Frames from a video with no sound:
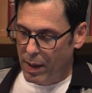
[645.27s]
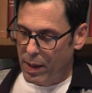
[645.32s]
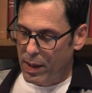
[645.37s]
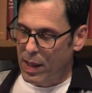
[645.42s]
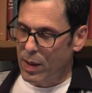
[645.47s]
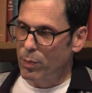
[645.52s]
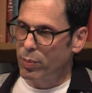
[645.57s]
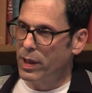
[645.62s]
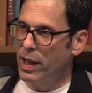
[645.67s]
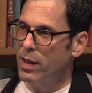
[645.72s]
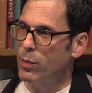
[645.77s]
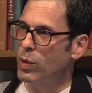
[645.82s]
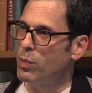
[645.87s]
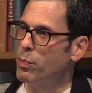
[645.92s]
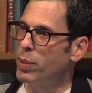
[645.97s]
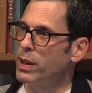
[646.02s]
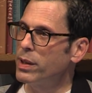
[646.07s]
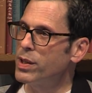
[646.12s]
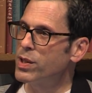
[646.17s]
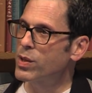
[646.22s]
He played with
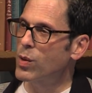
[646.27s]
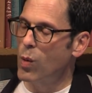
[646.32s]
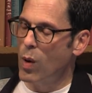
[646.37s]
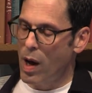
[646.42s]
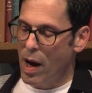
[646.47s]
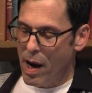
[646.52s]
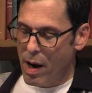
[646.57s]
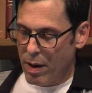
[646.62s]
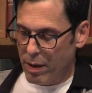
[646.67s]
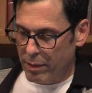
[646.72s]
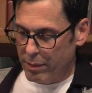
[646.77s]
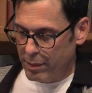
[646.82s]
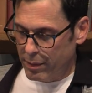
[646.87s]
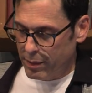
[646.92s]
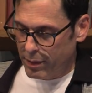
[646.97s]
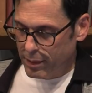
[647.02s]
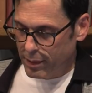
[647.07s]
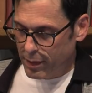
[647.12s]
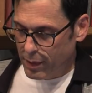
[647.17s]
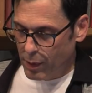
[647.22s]
Billy Squier,
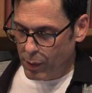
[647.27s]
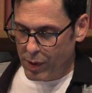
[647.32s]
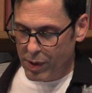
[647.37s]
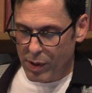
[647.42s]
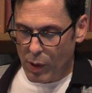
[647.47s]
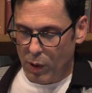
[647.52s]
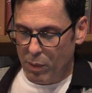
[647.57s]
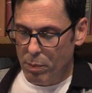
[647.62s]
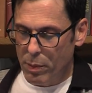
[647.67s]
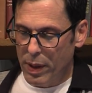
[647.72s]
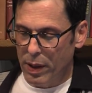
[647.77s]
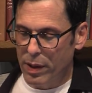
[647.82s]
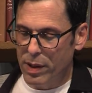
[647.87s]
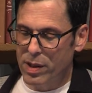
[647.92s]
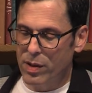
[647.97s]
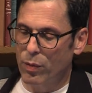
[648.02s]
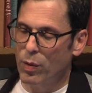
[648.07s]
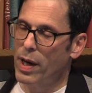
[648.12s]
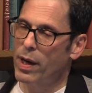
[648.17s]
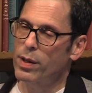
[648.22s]
who sold
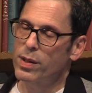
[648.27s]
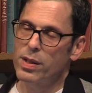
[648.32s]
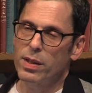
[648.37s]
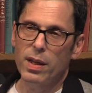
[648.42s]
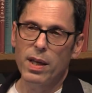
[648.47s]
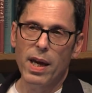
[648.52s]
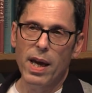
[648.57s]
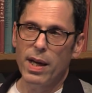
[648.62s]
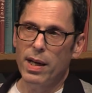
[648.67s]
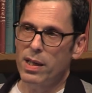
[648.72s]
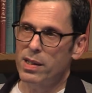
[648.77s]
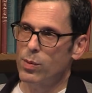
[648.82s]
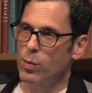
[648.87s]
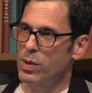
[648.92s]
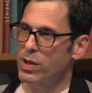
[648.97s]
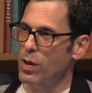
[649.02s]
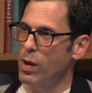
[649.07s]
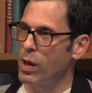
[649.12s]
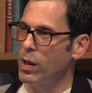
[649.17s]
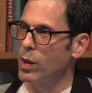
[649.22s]
millions of records in the 80s and
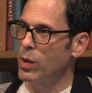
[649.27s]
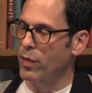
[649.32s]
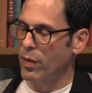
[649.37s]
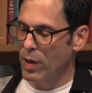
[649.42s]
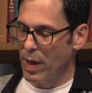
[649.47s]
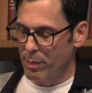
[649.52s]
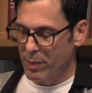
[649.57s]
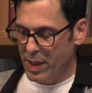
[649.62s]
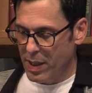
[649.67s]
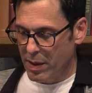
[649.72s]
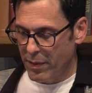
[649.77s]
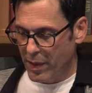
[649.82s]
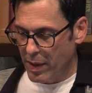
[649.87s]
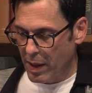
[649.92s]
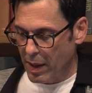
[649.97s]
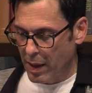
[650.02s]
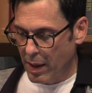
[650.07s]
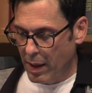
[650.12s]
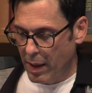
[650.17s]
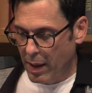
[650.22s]
was all over
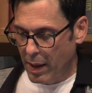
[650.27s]
MTV.